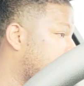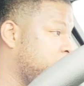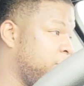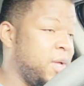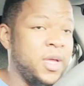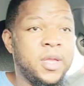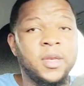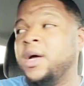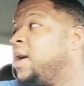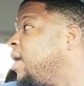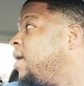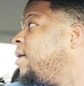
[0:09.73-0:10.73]
right, man.
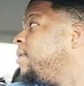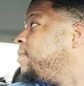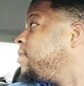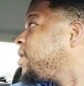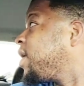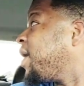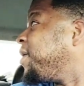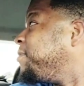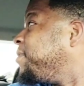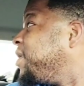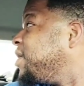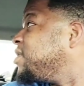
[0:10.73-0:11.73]
Um, Conor
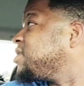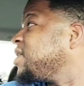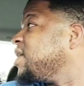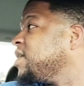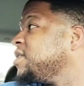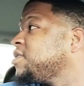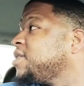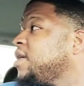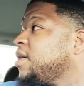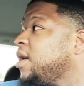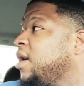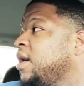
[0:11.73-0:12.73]
Benn says,
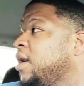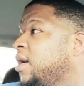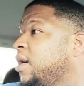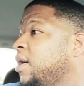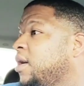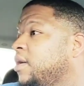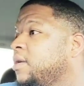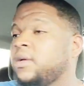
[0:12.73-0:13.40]
uh,